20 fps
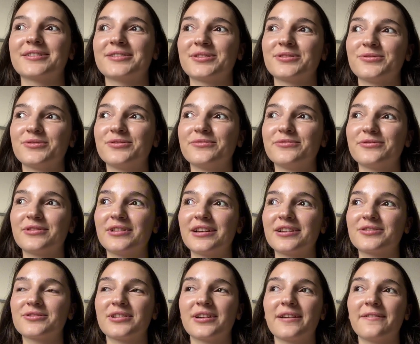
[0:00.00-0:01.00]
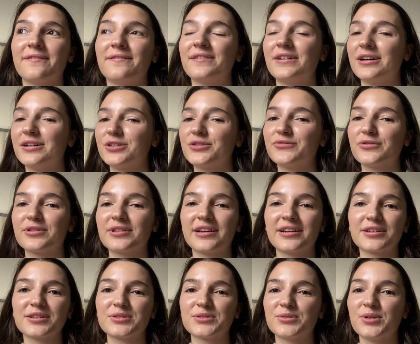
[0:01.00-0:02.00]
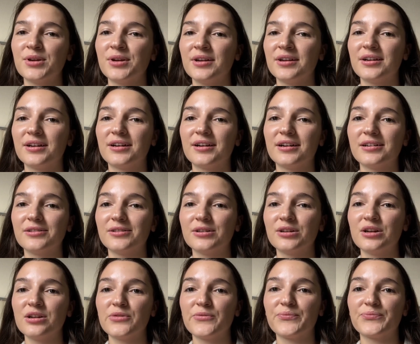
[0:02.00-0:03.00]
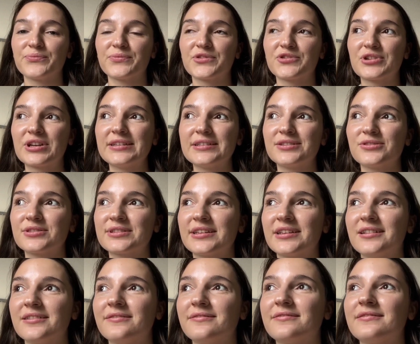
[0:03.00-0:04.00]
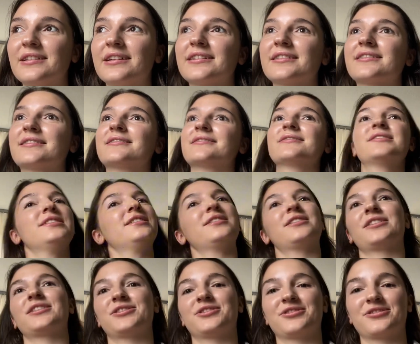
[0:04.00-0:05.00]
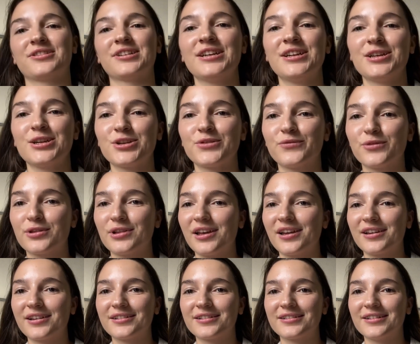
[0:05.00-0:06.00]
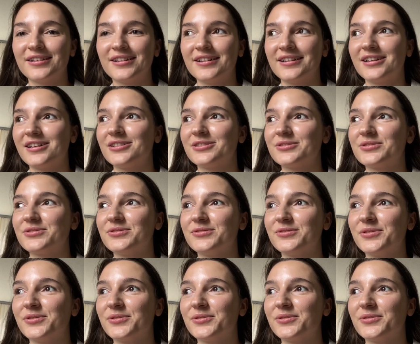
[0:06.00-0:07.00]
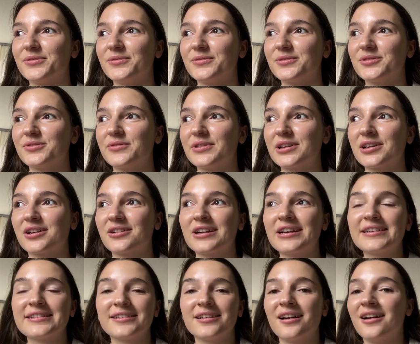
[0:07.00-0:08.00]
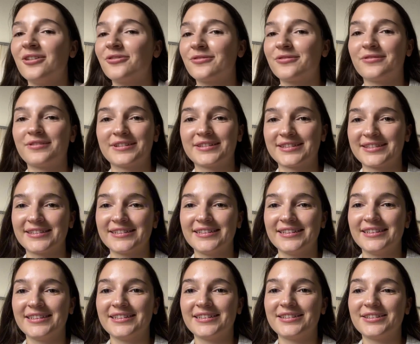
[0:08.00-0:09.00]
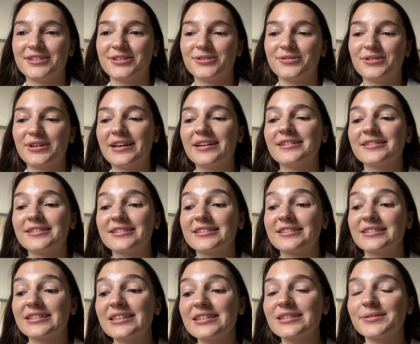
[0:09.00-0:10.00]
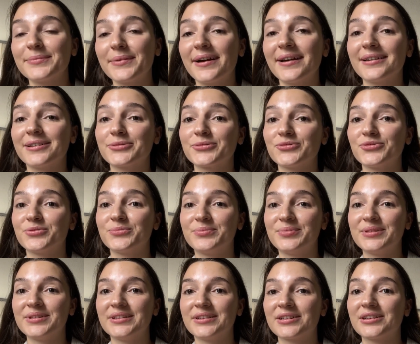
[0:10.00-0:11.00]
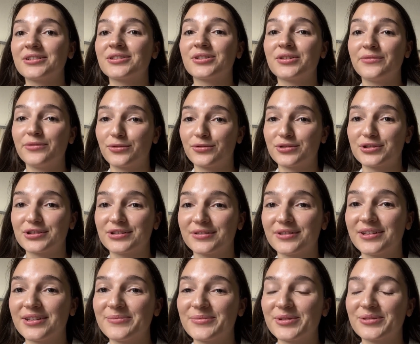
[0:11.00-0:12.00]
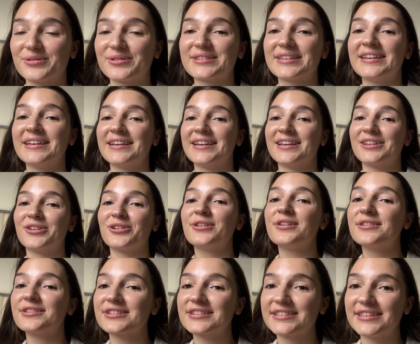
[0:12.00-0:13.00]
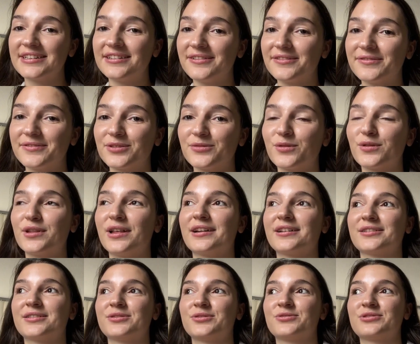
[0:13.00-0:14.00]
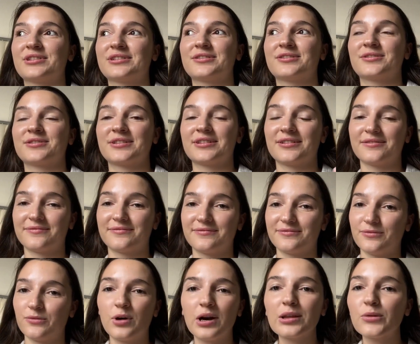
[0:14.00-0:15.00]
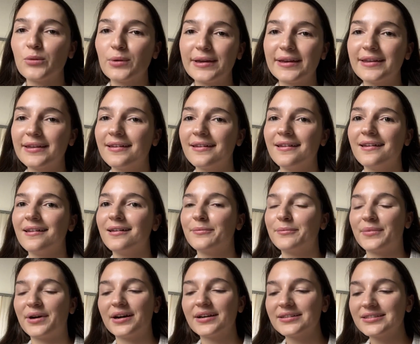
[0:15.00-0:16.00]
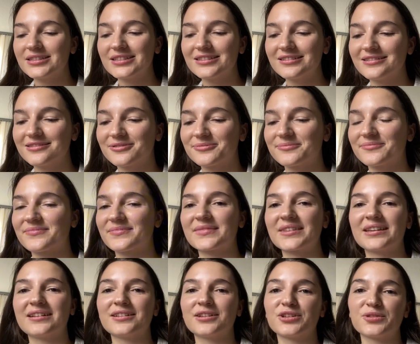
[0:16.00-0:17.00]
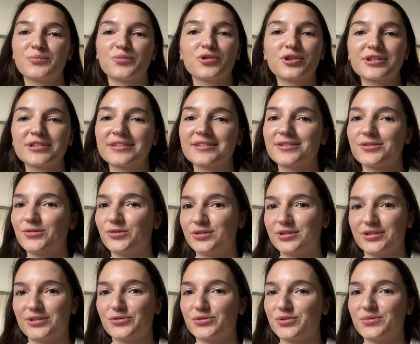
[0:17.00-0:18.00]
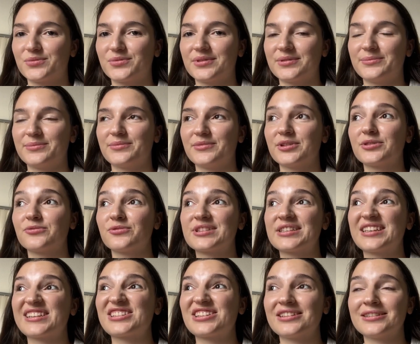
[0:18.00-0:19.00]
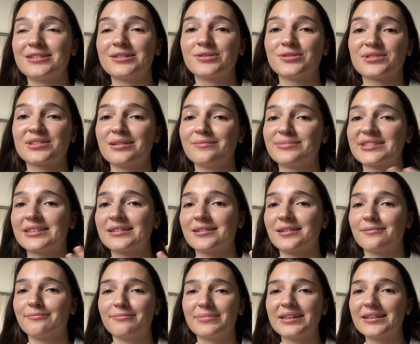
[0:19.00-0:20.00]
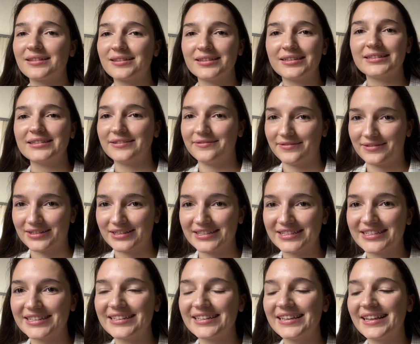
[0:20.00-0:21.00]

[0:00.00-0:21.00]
So you would like to have fun. You would like to dress yourself like a teenager. You would like to wear crazy outfits. So, and that's why it would be controversial, because in your inner self you would like to dress yourself one way, but in a portrait zone it could suggest you something completely different.